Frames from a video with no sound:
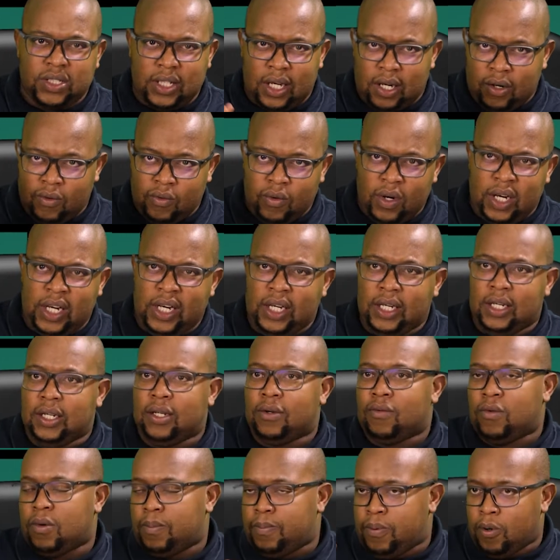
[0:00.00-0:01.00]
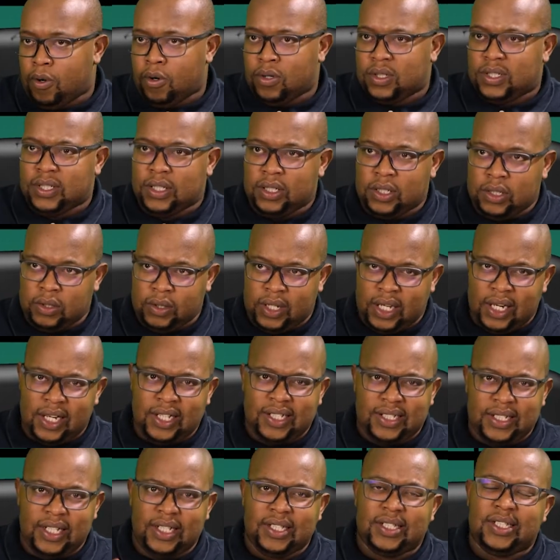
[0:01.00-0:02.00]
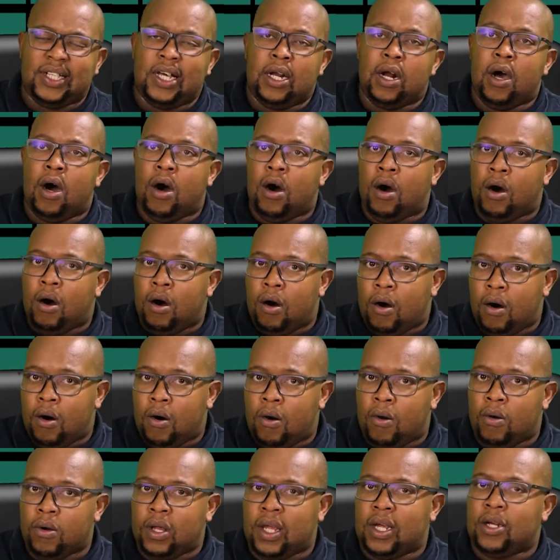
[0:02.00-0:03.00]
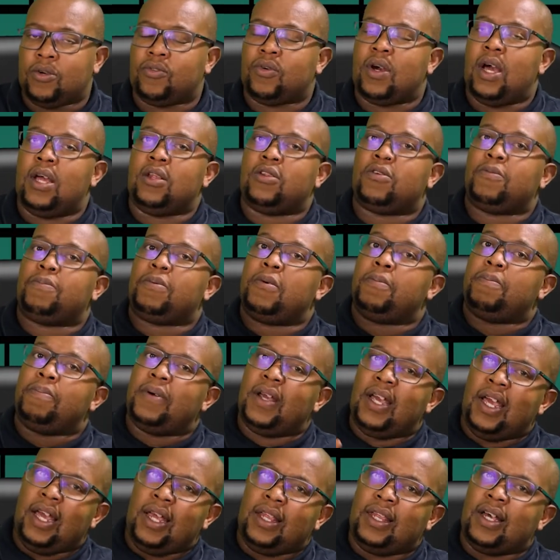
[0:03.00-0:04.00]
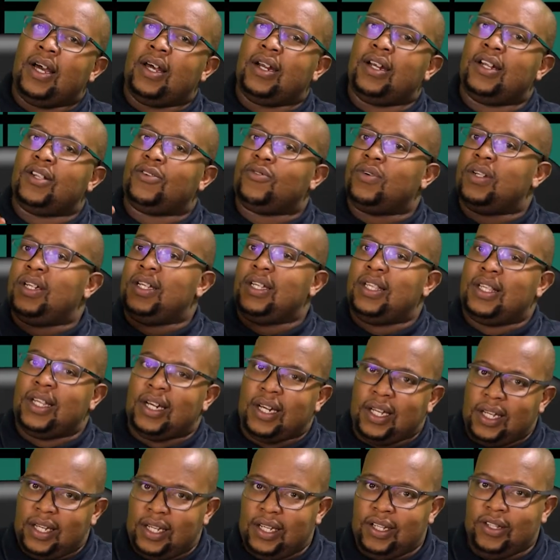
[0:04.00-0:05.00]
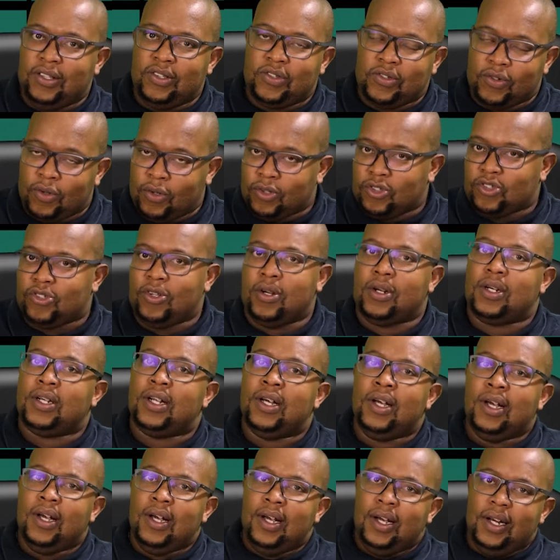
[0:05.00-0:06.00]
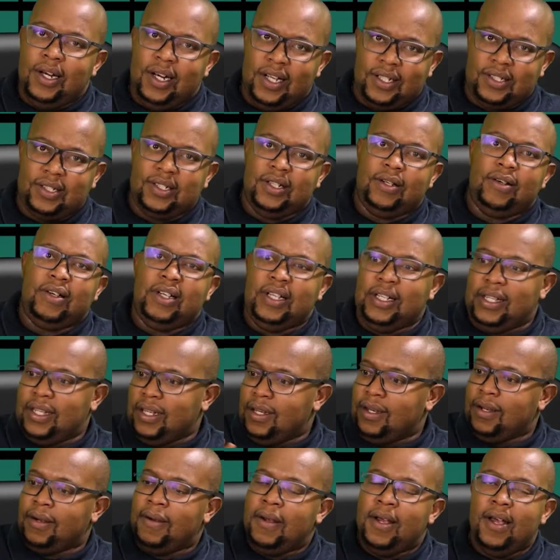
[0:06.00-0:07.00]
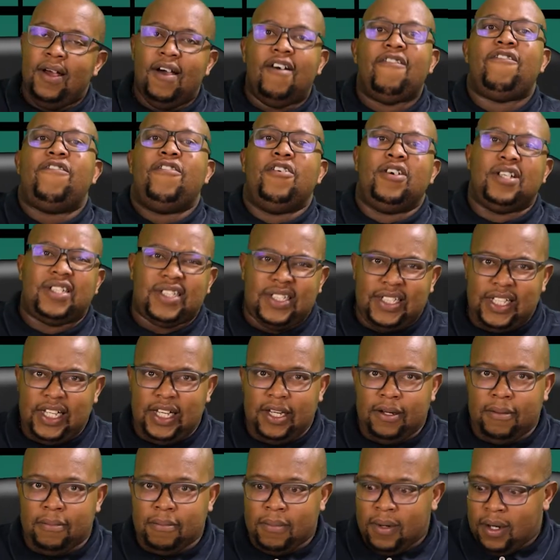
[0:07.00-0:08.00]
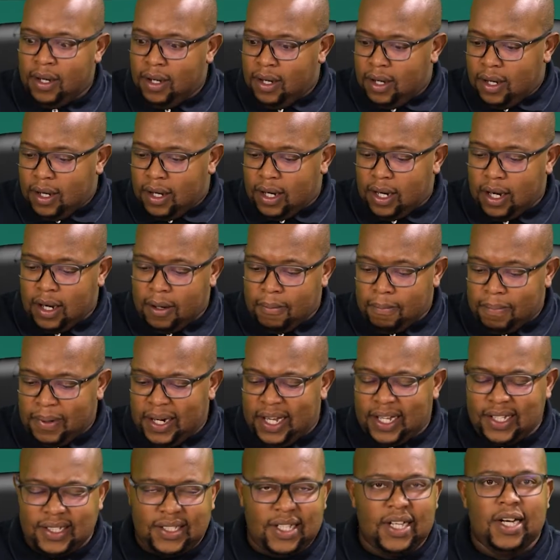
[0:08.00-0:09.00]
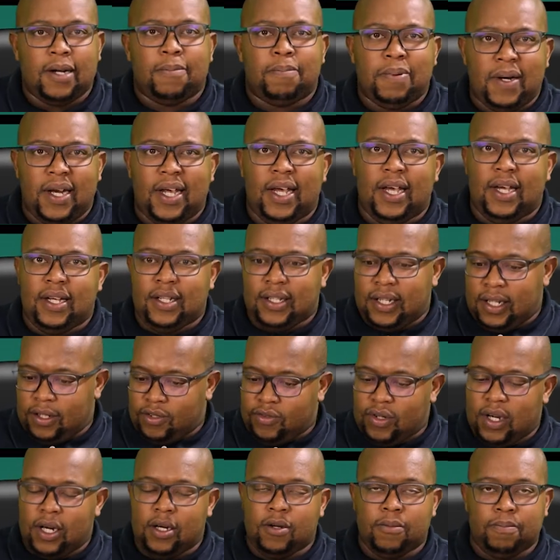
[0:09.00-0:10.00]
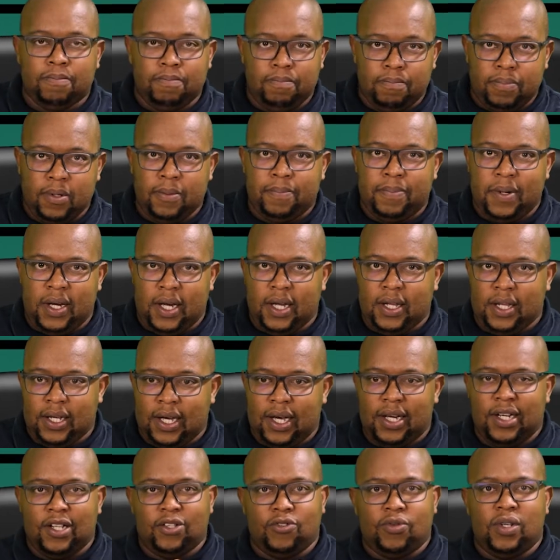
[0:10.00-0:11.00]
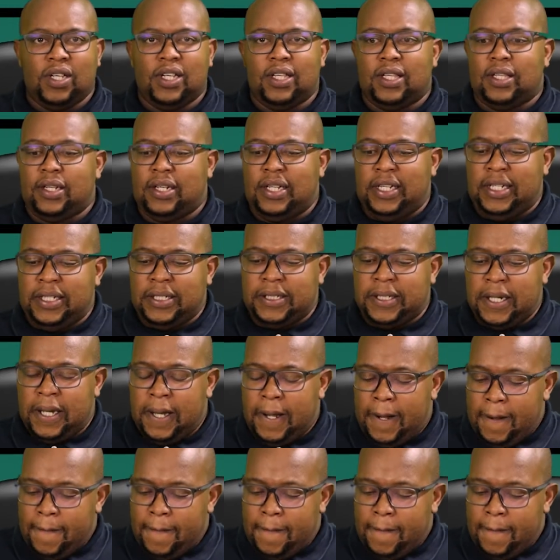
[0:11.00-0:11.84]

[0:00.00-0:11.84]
start reading reports and you get a sense that, oh, they're trying to prepare the under 23s. So it's not necessarily the first team um, players that are playing, they're trying to prepare the under 23s.